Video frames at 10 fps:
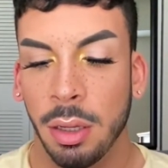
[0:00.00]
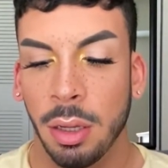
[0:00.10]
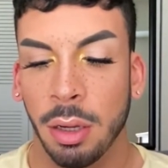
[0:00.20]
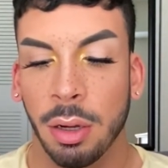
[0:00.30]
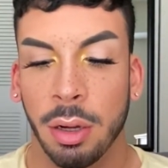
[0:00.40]

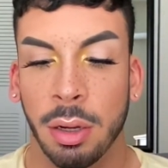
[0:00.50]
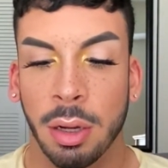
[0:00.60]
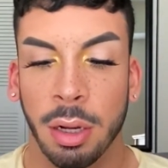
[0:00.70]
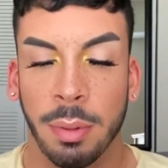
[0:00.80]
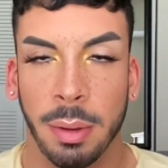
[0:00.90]
and
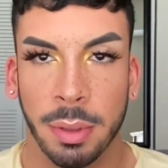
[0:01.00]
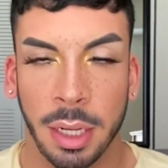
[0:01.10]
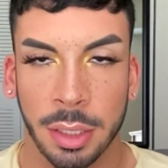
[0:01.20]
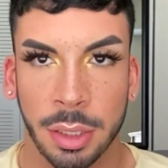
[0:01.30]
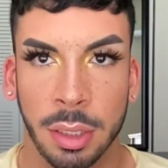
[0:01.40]
ColourPop
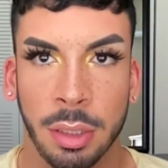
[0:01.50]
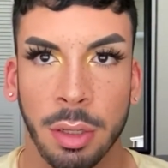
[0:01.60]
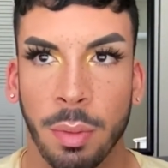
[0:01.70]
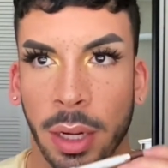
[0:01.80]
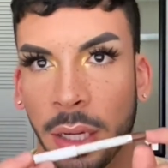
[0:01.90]
collection, the
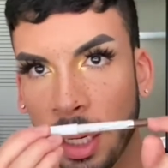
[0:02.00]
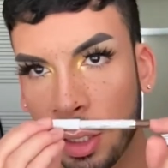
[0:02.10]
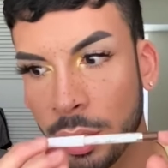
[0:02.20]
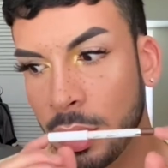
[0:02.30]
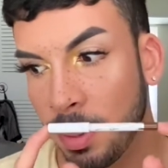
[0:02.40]
white
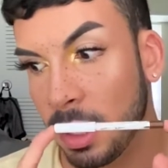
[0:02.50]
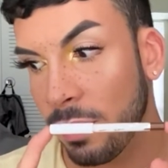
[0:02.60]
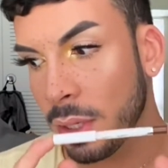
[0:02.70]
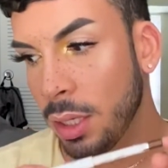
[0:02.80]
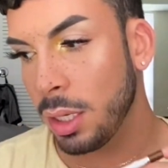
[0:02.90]
collection
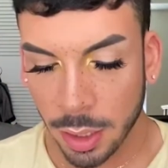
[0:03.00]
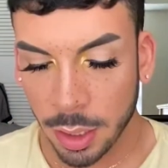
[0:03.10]
specifically.